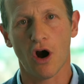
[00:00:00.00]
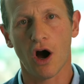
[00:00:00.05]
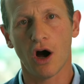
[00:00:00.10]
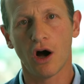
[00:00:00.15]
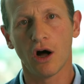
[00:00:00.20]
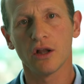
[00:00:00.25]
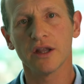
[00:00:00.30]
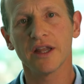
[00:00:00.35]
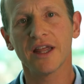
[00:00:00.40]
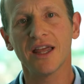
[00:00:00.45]

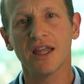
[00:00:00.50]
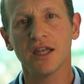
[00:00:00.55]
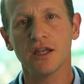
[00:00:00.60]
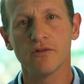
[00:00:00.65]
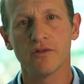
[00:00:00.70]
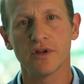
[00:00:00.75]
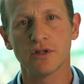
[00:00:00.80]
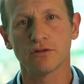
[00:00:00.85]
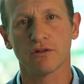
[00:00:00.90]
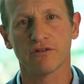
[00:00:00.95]
all
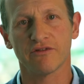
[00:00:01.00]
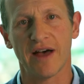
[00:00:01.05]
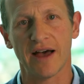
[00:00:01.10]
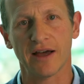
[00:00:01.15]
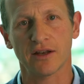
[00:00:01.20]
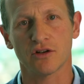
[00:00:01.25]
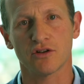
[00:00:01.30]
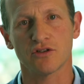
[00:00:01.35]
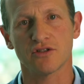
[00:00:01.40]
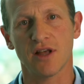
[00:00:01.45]
individual
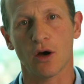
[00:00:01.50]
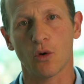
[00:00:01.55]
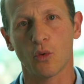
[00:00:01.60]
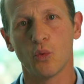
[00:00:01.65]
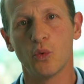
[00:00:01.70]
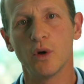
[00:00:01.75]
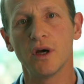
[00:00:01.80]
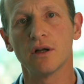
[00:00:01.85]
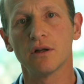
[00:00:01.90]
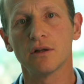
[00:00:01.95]
factors that
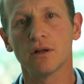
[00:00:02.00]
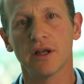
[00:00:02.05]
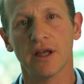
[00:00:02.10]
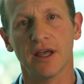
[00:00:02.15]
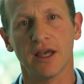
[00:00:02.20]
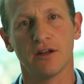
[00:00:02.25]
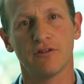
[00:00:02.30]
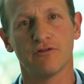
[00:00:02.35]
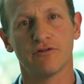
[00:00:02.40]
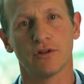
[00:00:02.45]
will
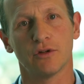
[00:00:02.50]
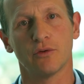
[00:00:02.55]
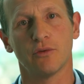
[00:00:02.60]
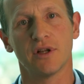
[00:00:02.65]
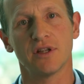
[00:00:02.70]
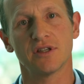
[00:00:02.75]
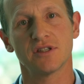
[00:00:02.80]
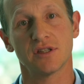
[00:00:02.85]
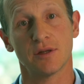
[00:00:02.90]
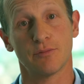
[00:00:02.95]

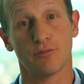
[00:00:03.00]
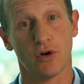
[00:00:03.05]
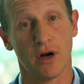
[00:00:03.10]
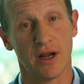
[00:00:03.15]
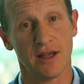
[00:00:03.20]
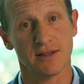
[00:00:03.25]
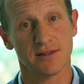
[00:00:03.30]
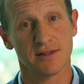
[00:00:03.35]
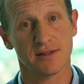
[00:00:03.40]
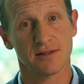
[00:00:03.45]
influence the
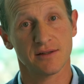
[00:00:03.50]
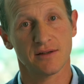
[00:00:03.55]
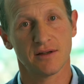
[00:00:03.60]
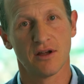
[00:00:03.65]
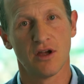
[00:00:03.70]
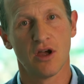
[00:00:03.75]
price.